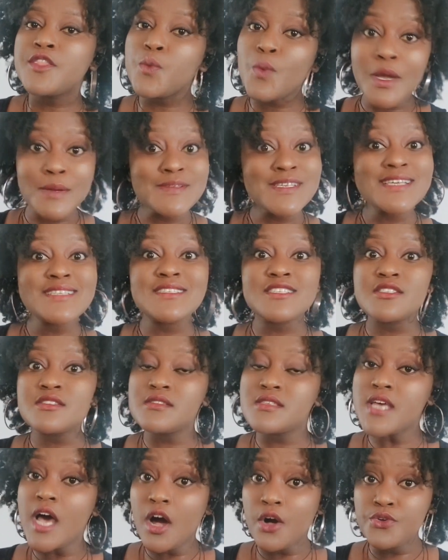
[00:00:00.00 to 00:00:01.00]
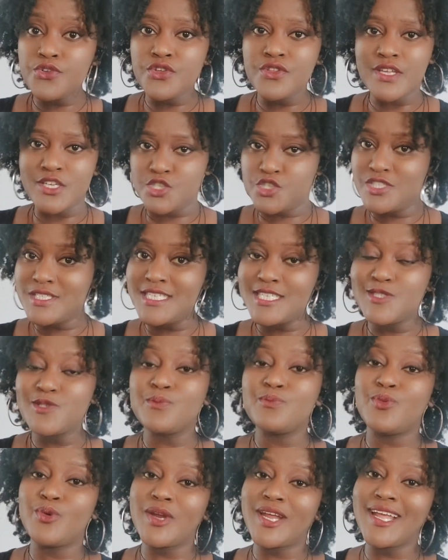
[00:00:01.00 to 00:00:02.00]
The website doesn't tell you that you need to
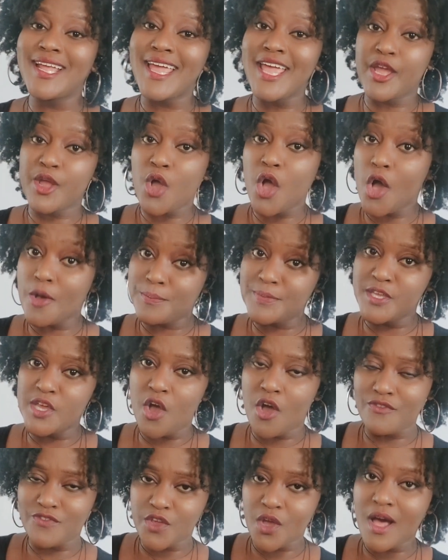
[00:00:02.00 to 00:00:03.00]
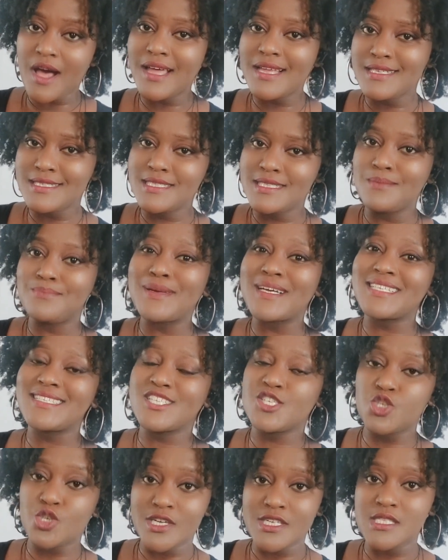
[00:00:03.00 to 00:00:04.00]
bring a copy of your ID, but
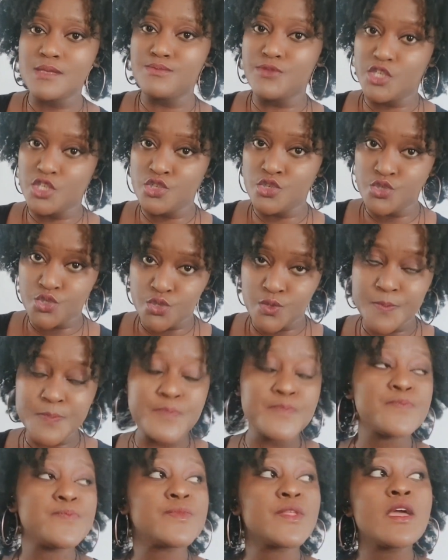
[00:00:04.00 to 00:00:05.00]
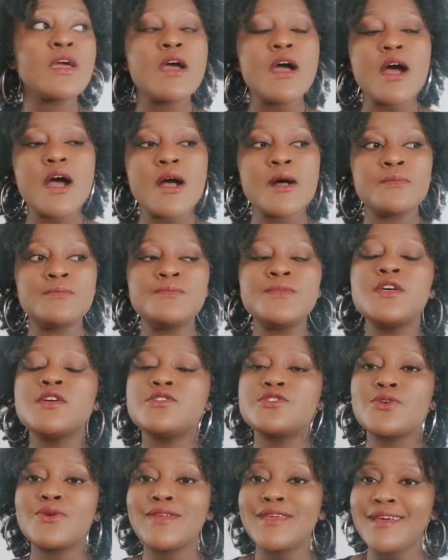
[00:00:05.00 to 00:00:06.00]
trust me, you do.
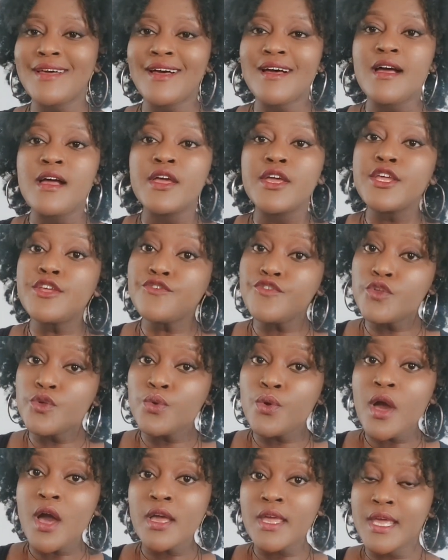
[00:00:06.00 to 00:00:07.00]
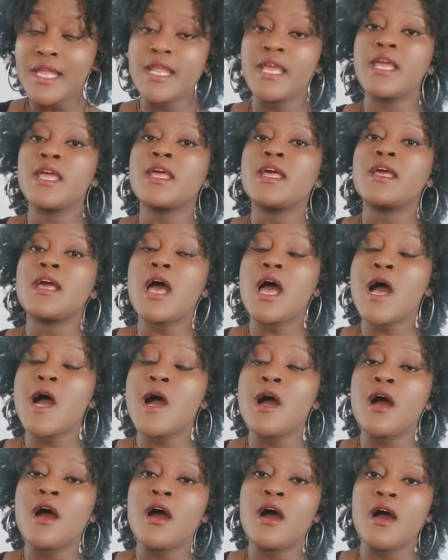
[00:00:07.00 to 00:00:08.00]
So yeah, if you are getting
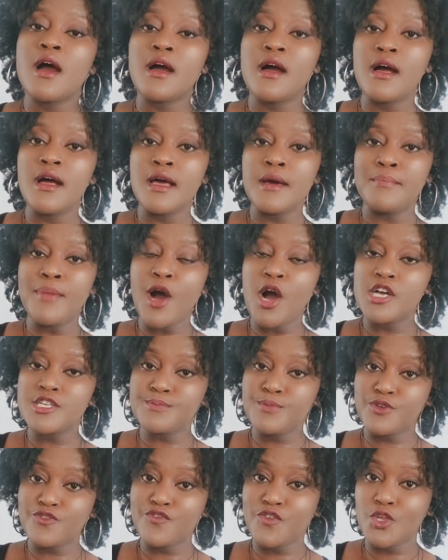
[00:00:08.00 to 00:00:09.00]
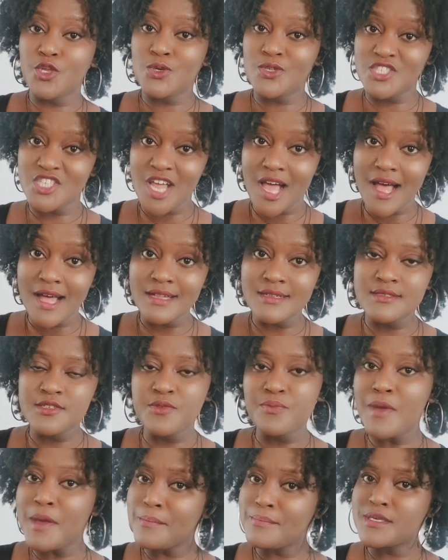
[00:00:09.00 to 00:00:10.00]
a passport for your child,
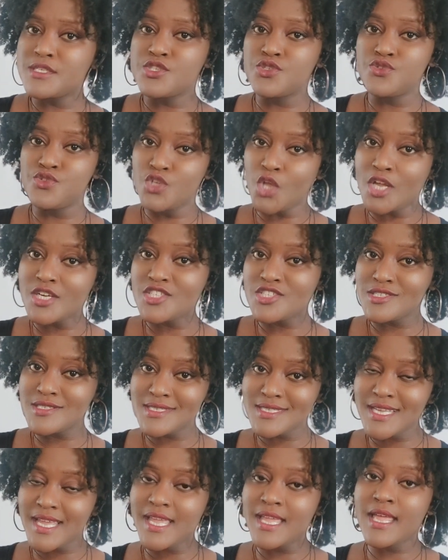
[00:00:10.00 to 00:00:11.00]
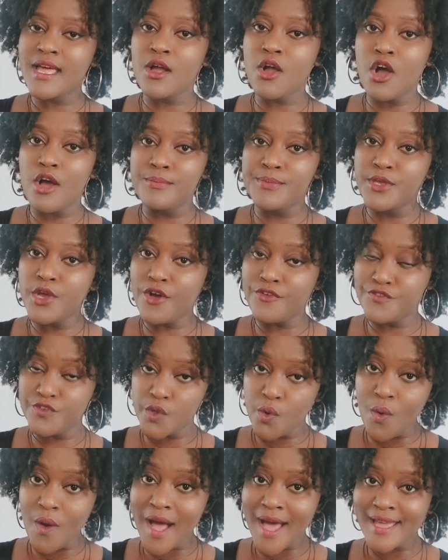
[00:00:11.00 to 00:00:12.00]
remember to not just take a copy of
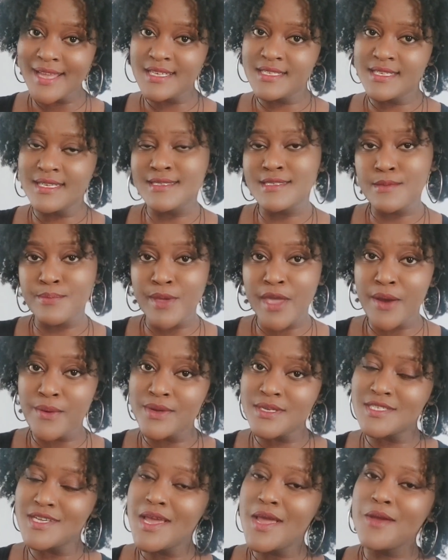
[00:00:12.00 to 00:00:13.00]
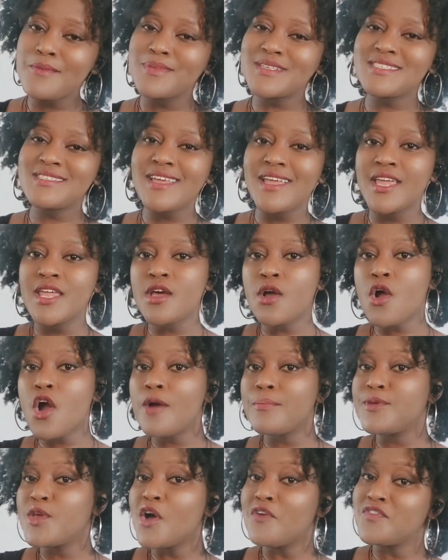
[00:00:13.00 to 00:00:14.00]
your ID as the parent, but take a
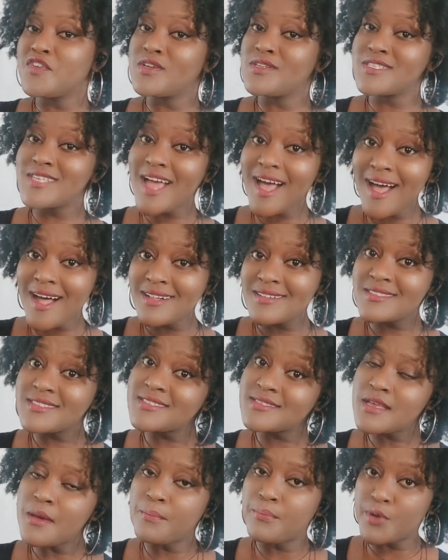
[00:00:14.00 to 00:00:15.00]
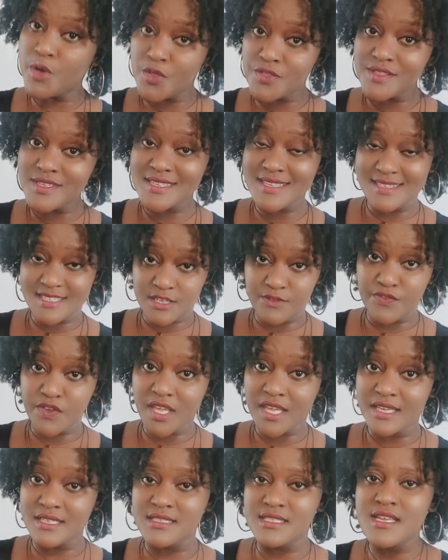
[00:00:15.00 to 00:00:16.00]
copy of your child's birth
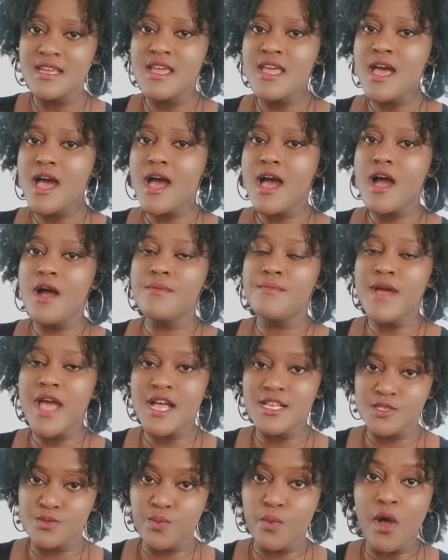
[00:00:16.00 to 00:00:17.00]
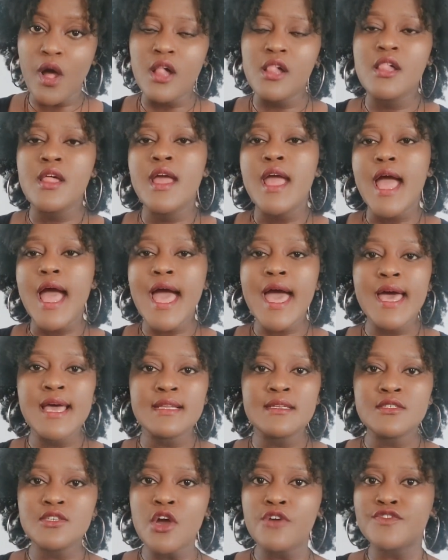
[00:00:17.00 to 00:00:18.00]
certificate as well.
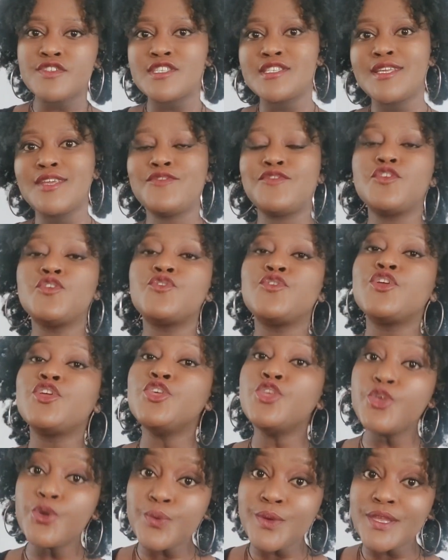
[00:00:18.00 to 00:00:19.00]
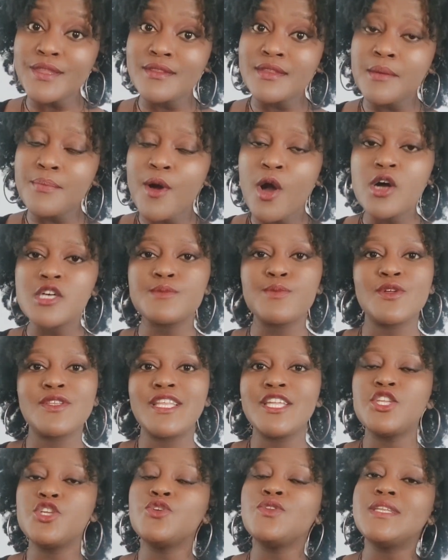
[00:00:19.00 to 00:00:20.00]
And obviously, if you're renewing the passport,
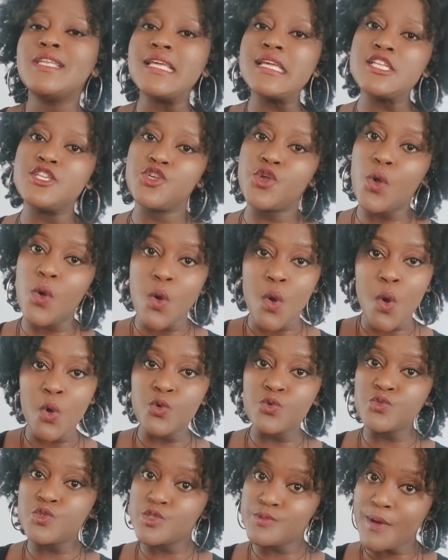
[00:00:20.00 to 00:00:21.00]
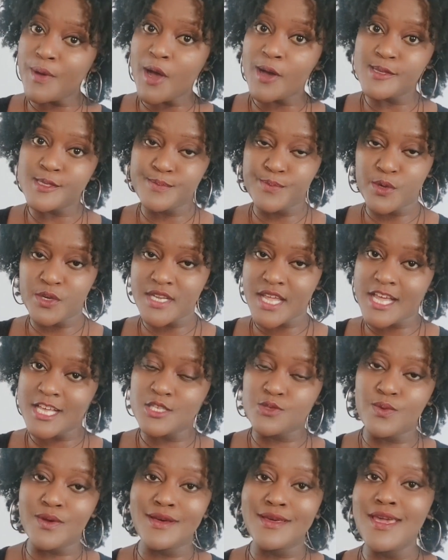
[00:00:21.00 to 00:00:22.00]
then you need your old passport
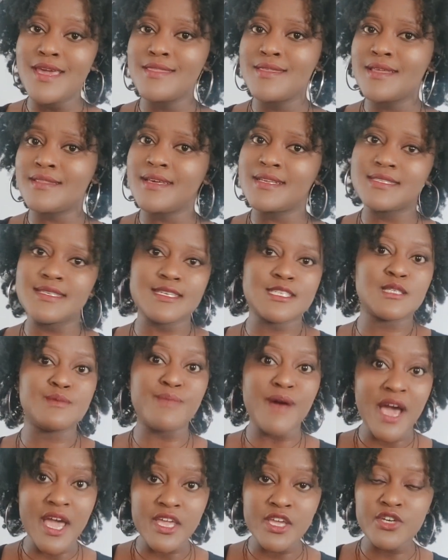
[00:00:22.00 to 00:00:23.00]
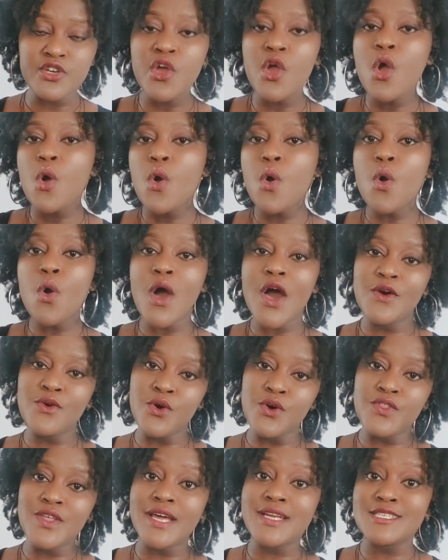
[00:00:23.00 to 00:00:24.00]
as well, either that's expired
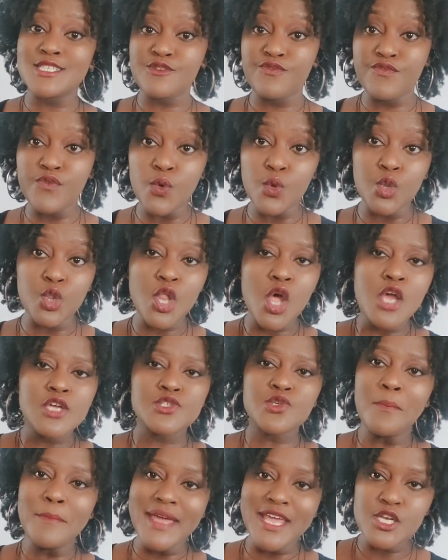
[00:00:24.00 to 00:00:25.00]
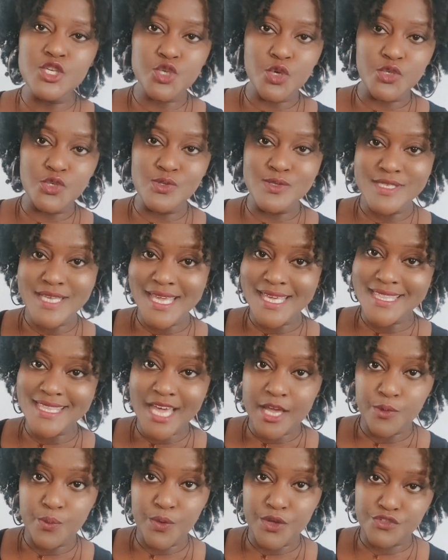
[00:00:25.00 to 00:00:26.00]
or that is full. So make sure you take
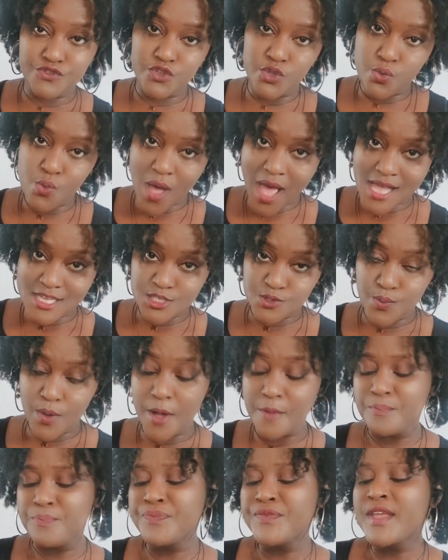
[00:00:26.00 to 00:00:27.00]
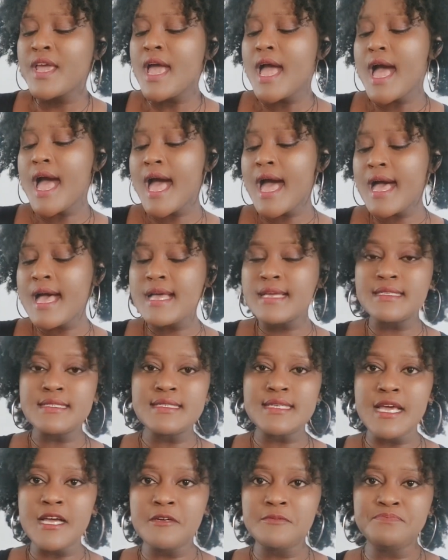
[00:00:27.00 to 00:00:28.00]
that with you as well.
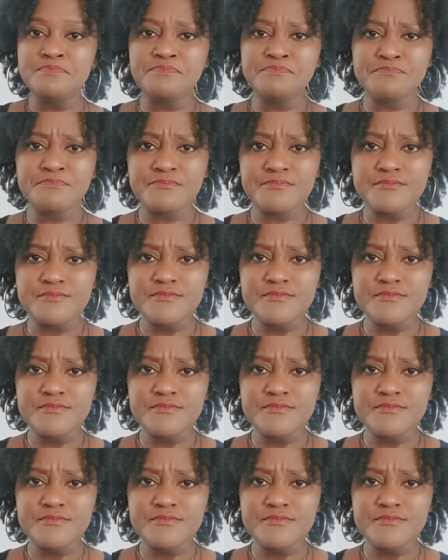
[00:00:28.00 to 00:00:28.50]
And